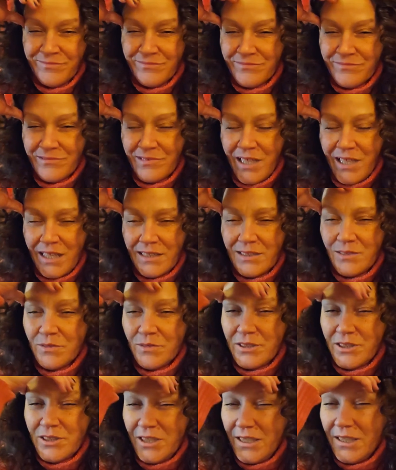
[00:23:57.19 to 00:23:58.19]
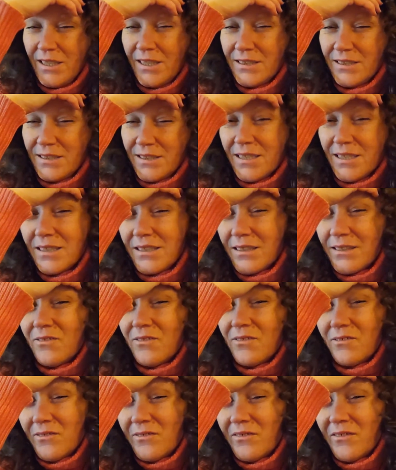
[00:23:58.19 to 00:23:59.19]
And that's what she needs to do.
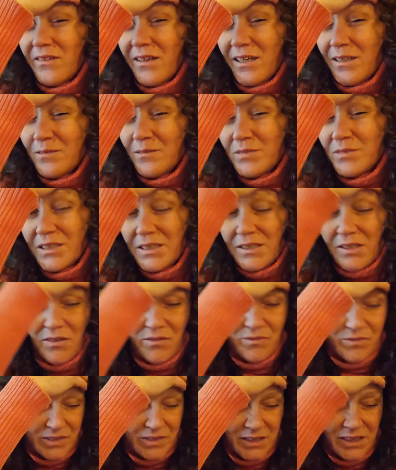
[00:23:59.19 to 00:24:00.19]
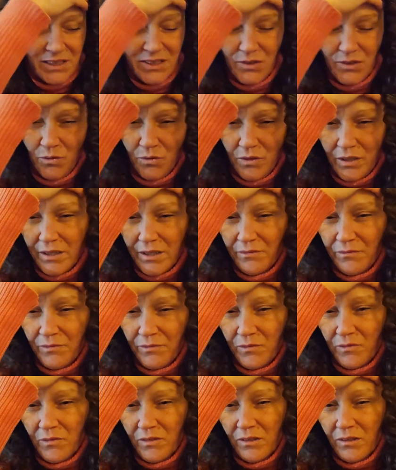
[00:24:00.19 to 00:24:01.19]
I'm just over story
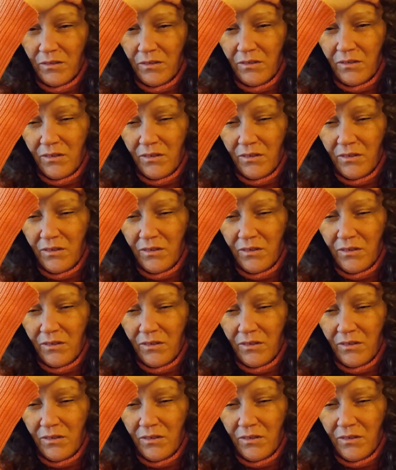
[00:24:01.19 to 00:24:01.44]
for real.